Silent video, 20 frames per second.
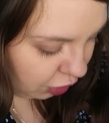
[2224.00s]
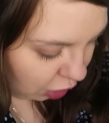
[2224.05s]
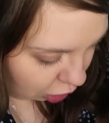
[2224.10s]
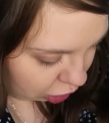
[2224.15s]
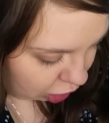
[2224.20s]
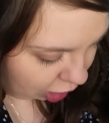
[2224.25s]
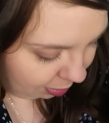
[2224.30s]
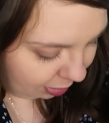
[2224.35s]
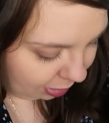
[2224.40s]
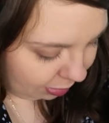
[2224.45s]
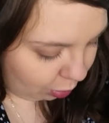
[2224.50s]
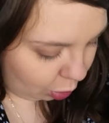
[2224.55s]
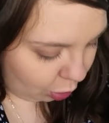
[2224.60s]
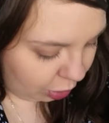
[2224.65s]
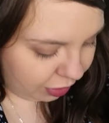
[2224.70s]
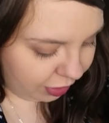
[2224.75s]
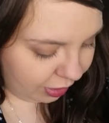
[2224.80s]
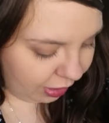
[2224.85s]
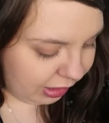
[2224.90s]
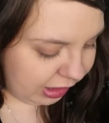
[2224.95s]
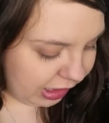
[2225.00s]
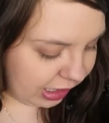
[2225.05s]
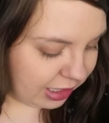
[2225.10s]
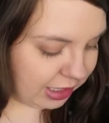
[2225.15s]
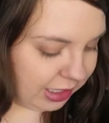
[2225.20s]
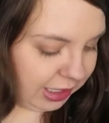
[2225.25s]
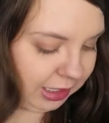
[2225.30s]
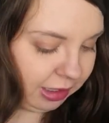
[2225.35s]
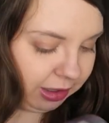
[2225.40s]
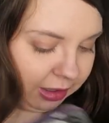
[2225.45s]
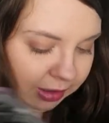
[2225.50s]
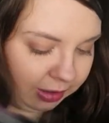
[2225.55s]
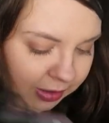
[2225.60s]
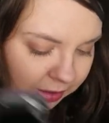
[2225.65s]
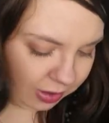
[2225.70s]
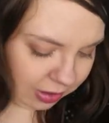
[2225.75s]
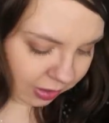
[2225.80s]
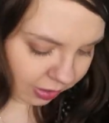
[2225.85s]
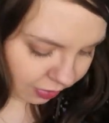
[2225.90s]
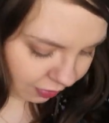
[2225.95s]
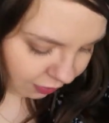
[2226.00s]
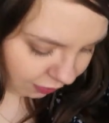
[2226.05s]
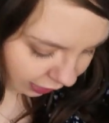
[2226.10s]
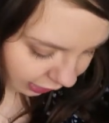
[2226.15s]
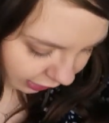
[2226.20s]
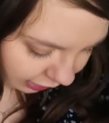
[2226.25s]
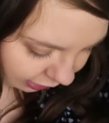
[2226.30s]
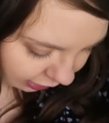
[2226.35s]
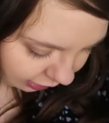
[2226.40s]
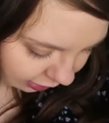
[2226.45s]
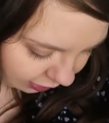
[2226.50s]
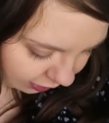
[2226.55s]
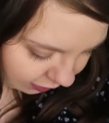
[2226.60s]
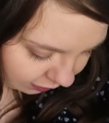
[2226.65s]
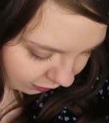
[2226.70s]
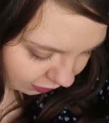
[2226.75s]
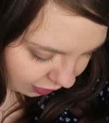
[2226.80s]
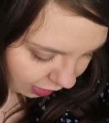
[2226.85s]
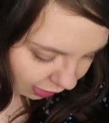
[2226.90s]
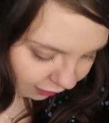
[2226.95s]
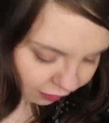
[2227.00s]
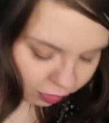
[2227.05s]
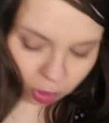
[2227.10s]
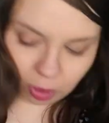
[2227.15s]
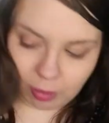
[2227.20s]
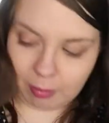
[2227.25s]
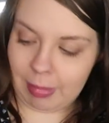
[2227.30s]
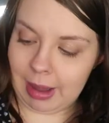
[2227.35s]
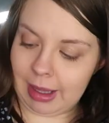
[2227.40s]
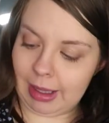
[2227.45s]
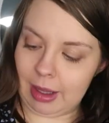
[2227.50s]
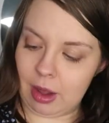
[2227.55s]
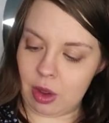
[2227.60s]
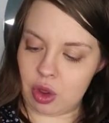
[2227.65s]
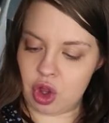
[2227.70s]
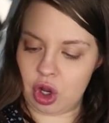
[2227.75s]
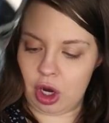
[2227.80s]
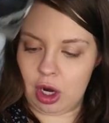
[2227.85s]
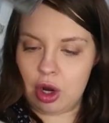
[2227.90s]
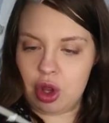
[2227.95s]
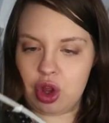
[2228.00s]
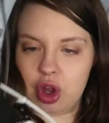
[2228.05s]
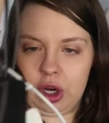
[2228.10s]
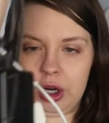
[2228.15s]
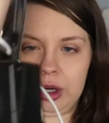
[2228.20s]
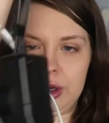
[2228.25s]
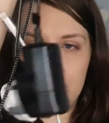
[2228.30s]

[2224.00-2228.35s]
got a couple more things in here. Right, I've got my charger,